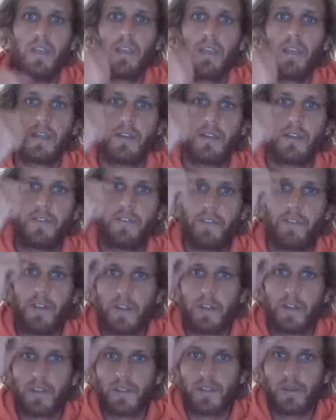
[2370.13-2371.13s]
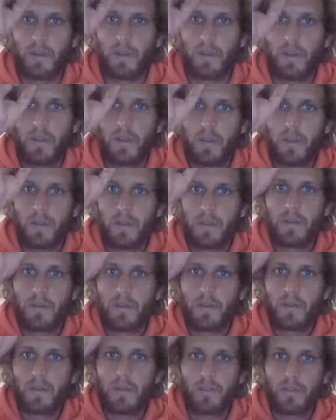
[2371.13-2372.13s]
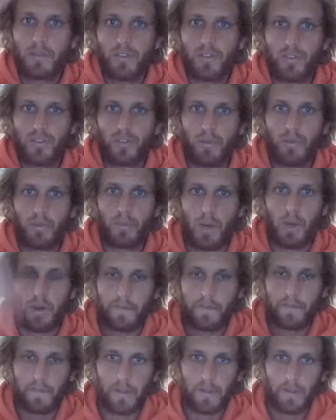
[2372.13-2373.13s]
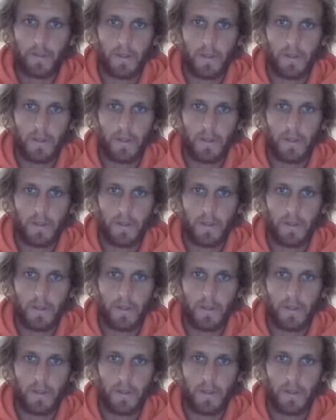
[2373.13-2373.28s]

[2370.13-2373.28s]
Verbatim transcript: and you feel it sort of zoom off,